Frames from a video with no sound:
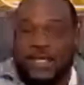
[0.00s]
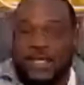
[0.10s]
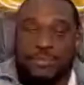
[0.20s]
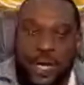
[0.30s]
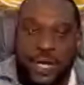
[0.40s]

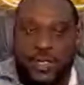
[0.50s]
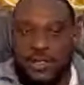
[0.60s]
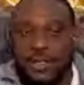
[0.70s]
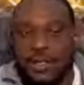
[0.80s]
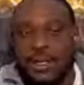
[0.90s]
As
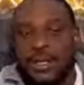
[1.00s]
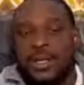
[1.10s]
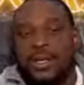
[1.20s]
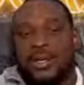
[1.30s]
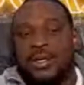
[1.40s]
brothers,
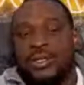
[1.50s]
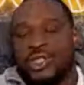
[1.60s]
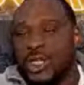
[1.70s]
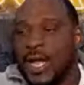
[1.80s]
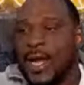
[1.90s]

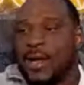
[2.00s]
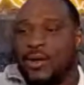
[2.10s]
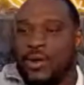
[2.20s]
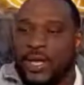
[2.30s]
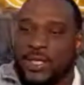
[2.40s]
should
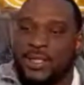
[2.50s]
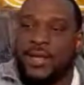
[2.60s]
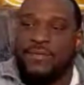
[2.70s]
I go ahead